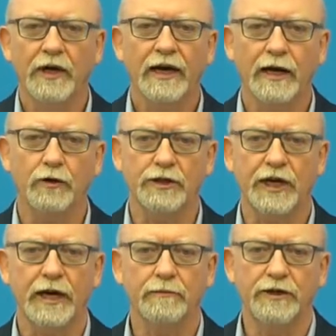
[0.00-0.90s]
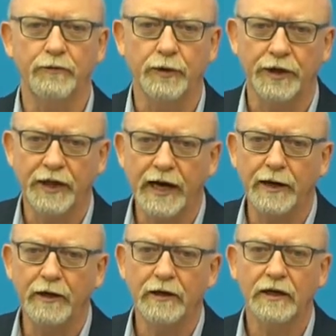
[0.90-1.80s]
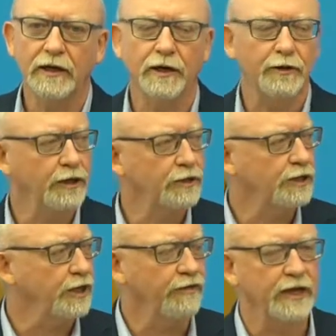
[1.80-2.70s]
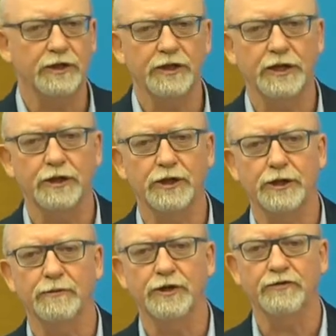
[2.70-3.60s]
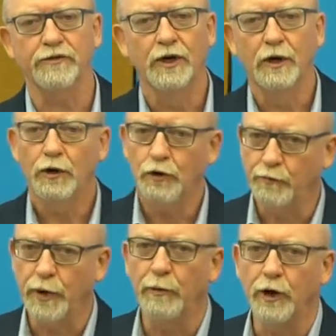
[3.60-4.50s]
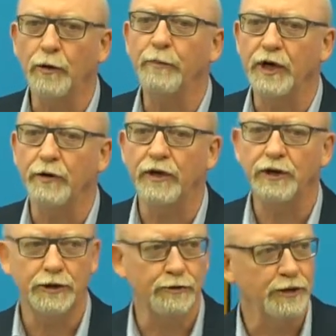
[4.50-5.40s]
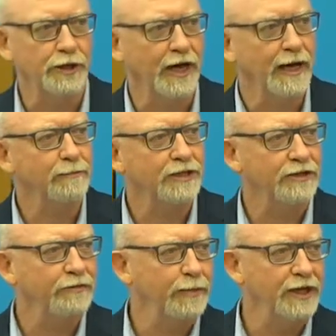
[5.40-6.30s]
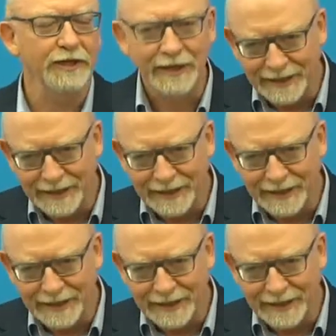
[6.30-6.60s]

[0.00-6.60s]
how does a captive work then? And I think Steve answered in terms of you've probably got bigger issues than captive, but